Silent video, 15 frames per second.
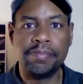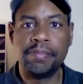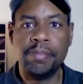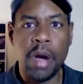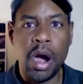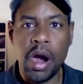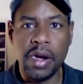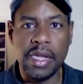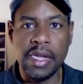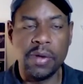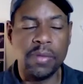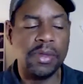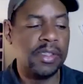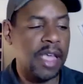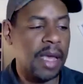party, a
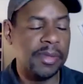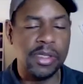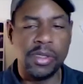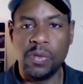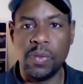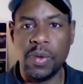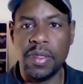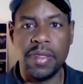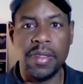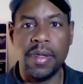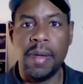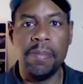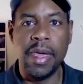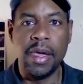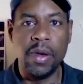reception with
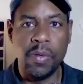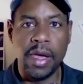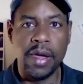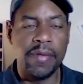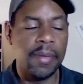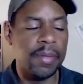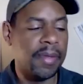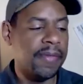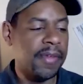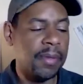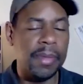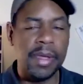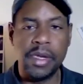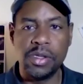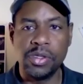a bigwig from the
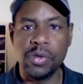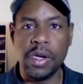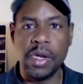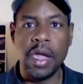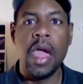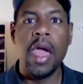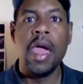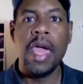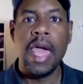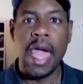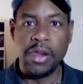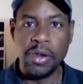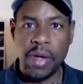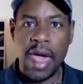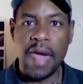film industry,
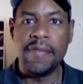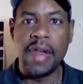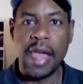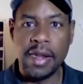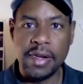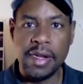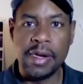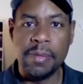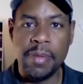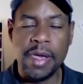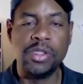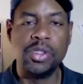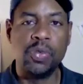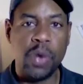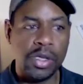and you have an idea to
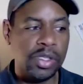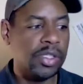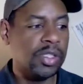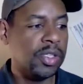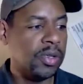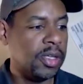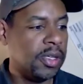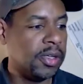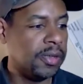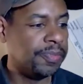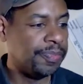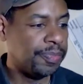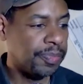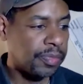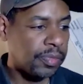pitch. What should you
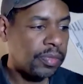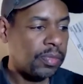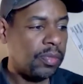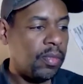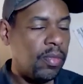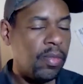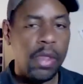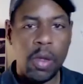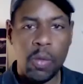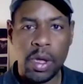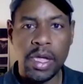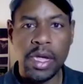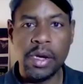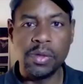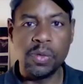do?
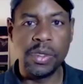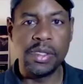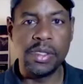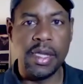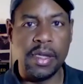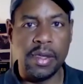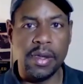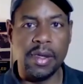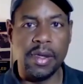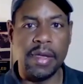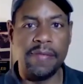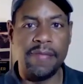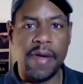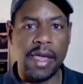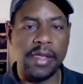Well, here was the
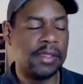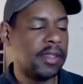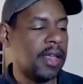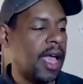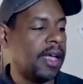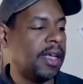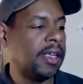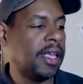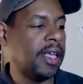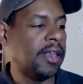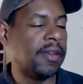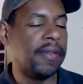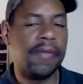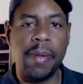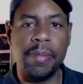advice I
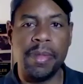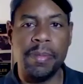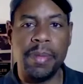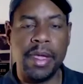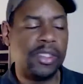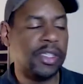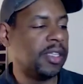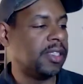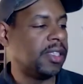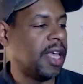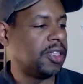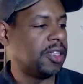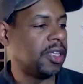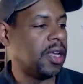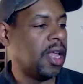gleaned from the pitching
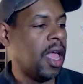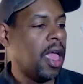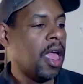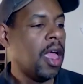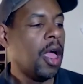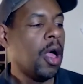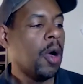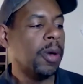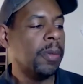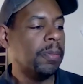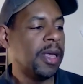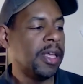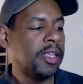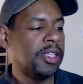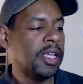session. When
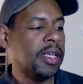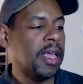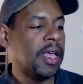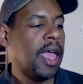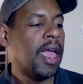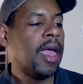pitching,